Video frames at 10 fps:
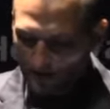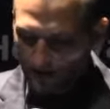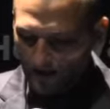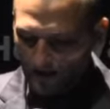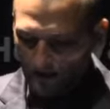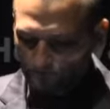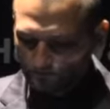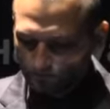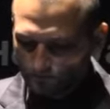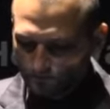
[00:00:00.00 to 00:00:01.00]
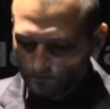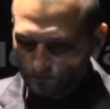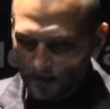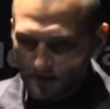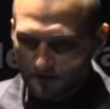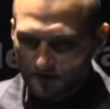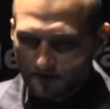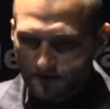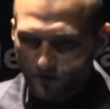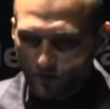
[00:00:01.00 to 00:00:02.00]
And
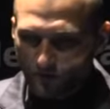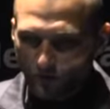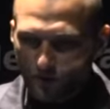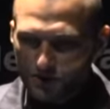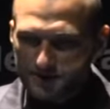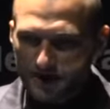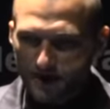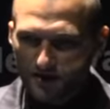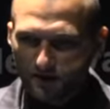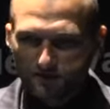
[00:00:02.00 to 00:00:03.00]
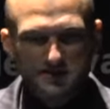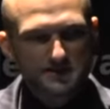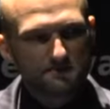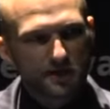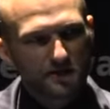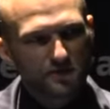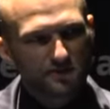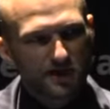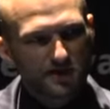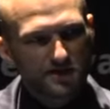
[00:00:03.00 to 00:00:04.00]
which side of this debate you
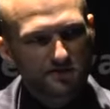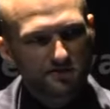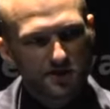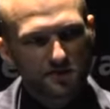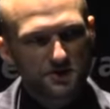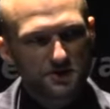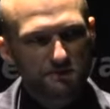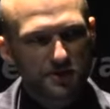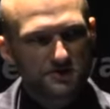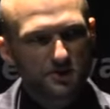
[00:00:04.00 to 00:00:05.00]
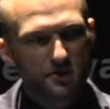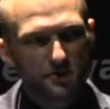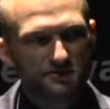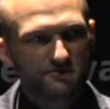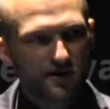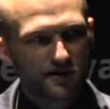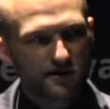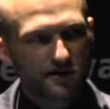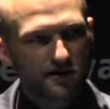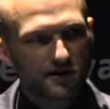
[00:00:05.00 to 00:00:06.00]
take very much depends on how you define
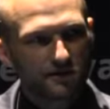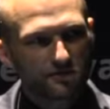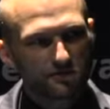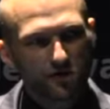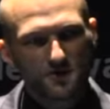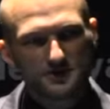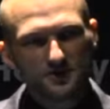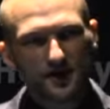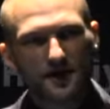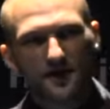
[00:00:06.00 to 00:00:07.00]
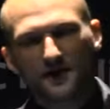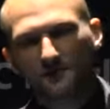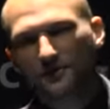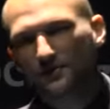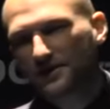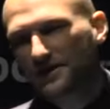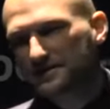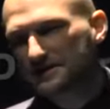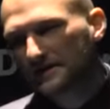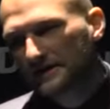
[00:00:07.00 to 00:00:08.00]
Al-Qaeda. If you focus on Al-Qaeda purely
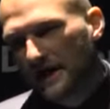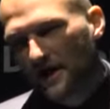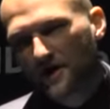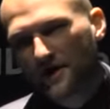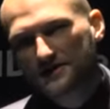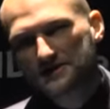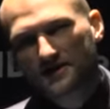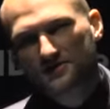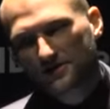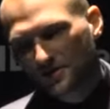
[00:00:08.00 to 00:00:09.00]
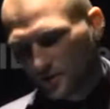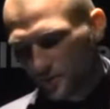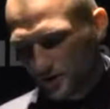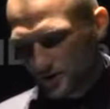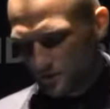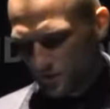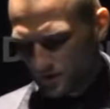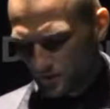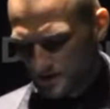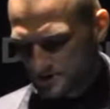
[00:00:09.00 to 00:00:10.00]
as Al-Qaeda Central or what
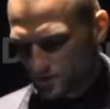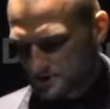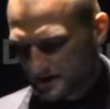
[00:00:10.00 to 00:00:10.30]
it once was in